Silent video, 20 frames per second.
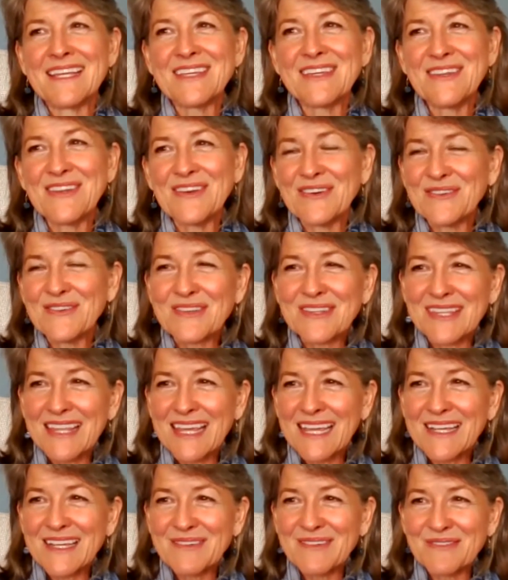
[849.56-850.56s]
you know,
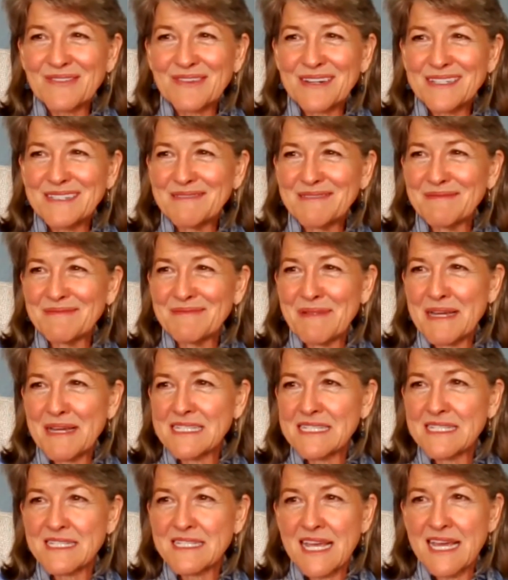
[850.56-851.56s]
like one
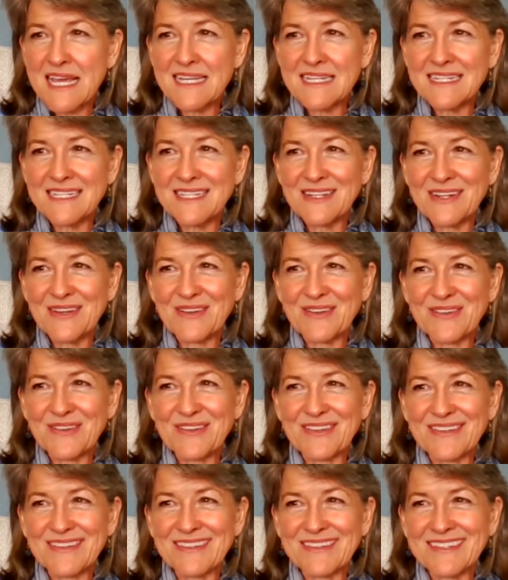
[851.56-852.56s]
man said, you know,
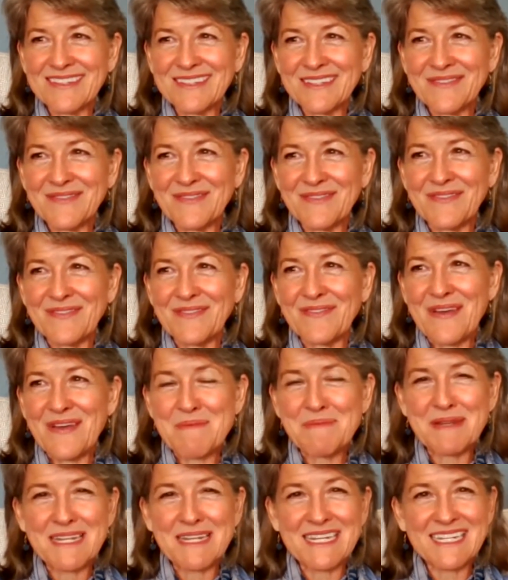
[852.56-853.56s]

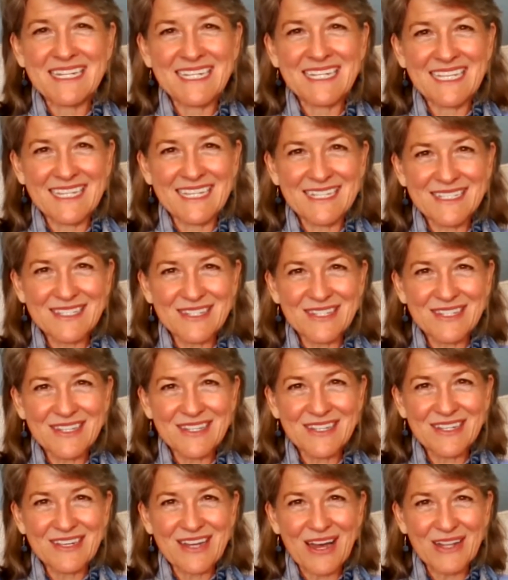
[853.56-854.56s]
femininity is
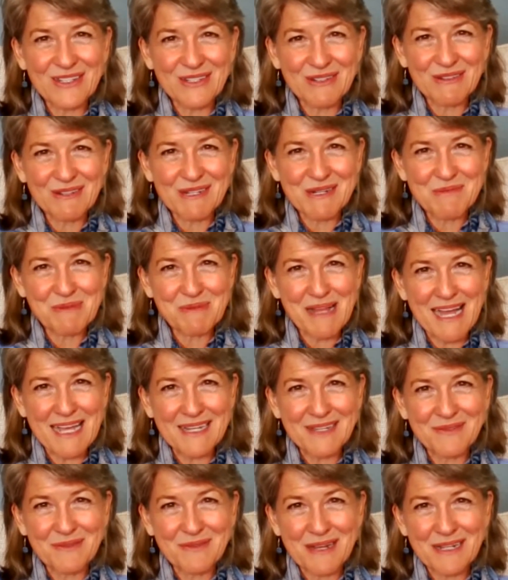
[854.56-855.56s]
color in a
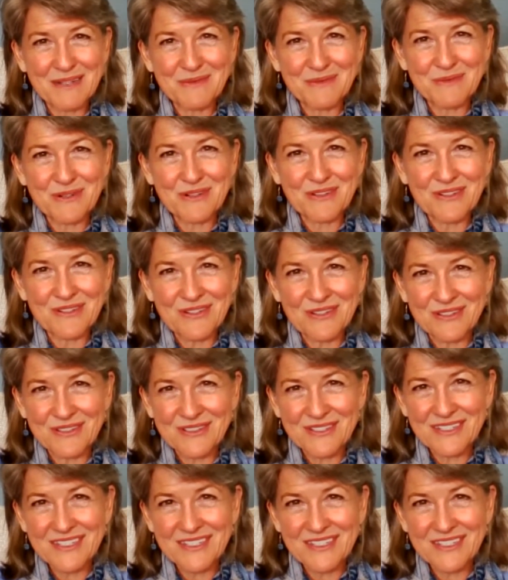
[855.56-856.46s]
black and white world.